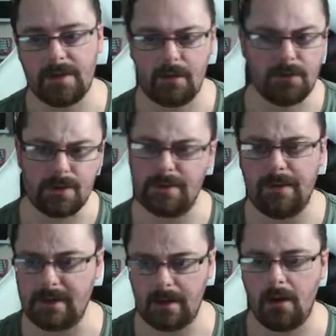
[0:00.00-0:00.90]
There's all sorts of
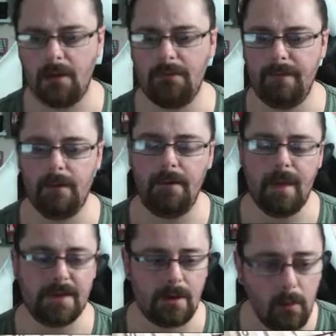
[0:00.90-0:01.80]
things I can configure in
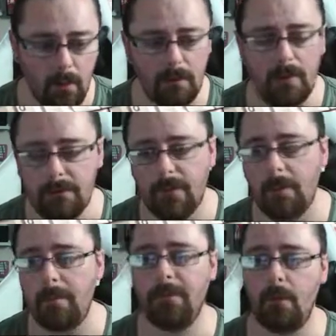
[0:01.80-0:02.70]
there, so I will
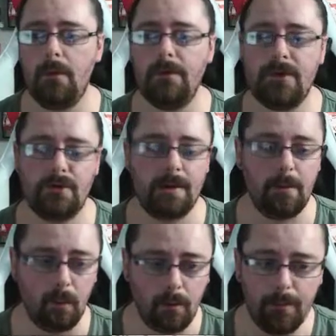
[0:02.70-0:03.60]
confirm it before we run the stream.
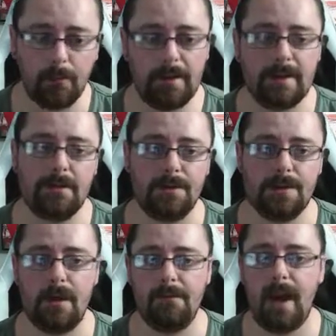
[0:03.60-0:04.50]
It will be on my Discord
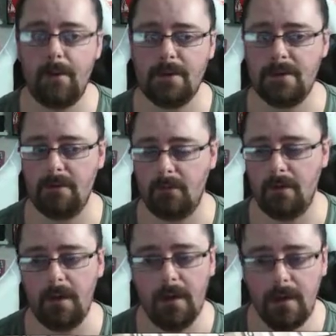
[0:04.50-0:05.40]
server how it's going to
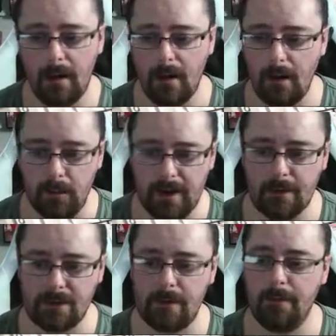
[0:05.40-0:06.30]
run a week
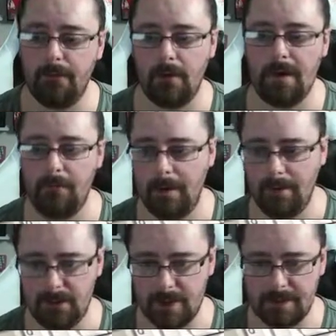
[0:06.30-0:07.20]
or so before I give
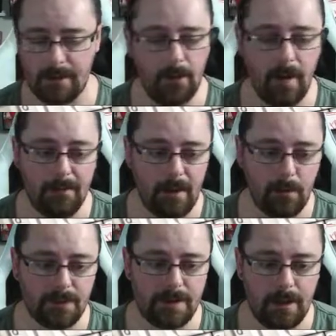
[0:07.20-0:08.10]
people a chance to do whatever they
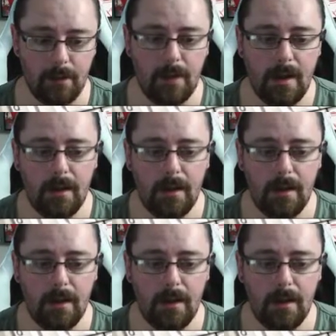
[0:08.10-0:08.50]
want to do.